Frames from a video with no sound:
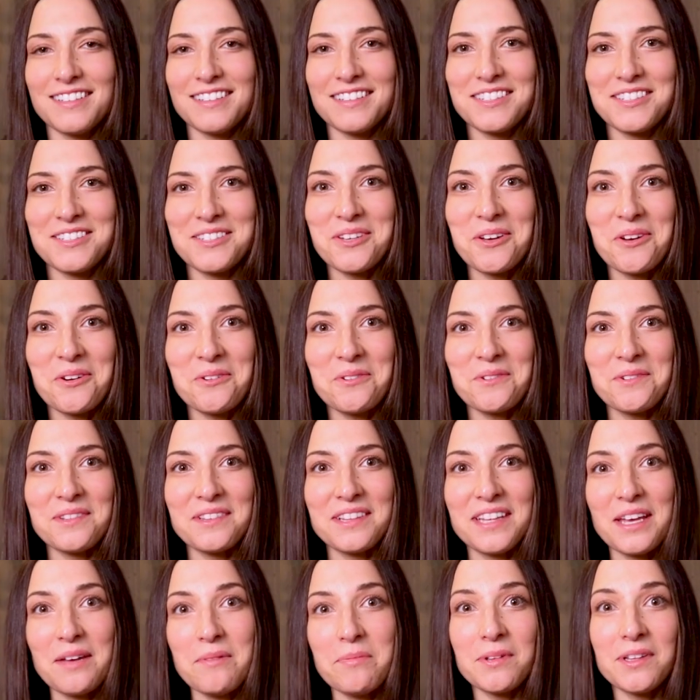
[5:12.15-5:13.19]
So
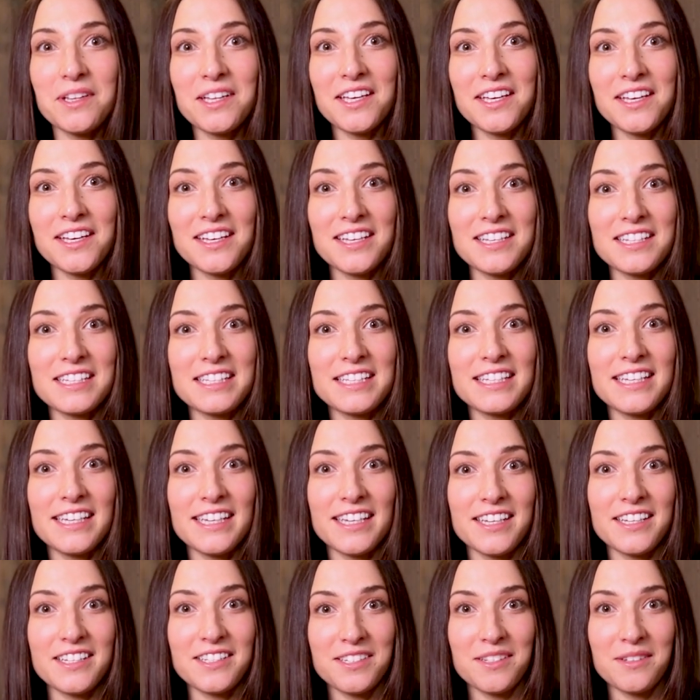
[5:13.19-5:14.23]
labeling is
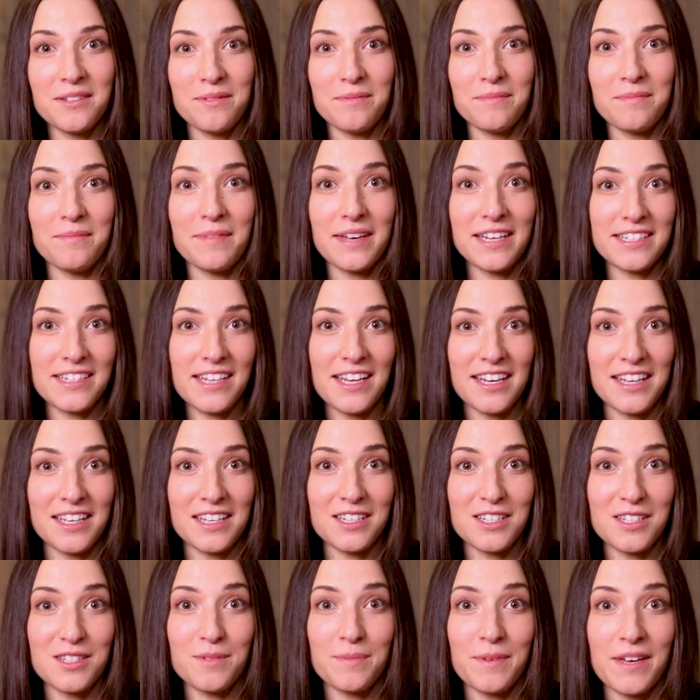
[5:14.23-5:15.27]
key to
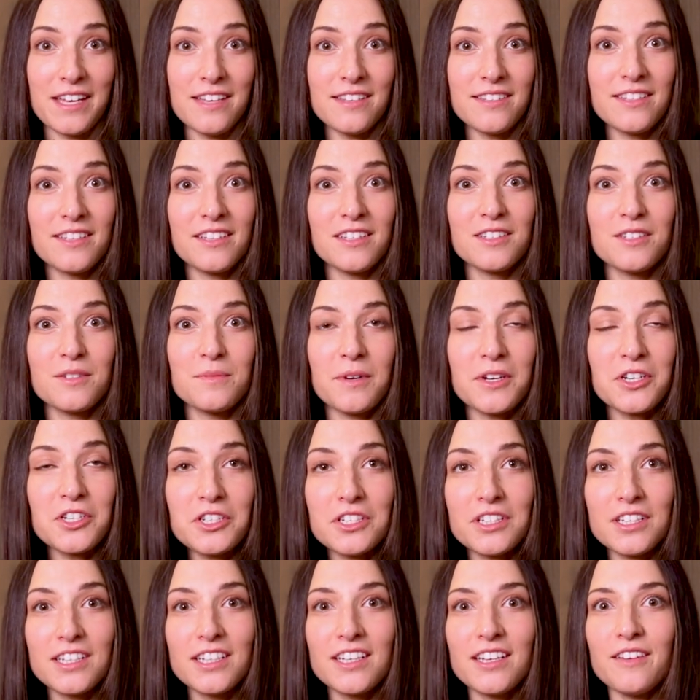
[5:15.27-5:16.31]
maintaining space,
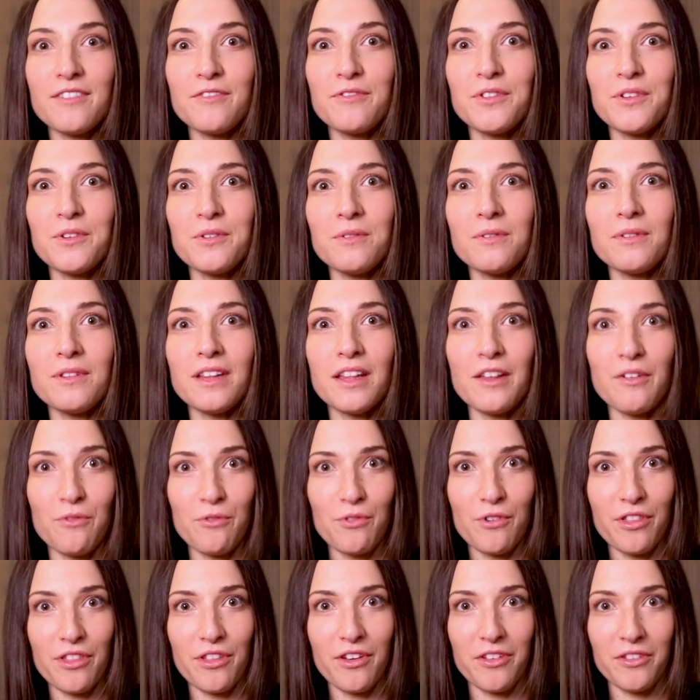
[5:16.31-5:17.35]
especially if you live
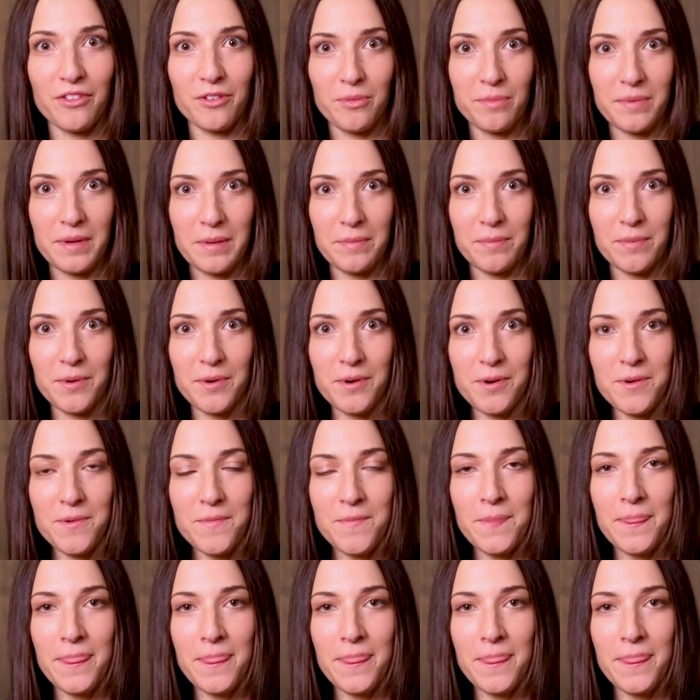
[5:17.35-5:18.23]
with other people.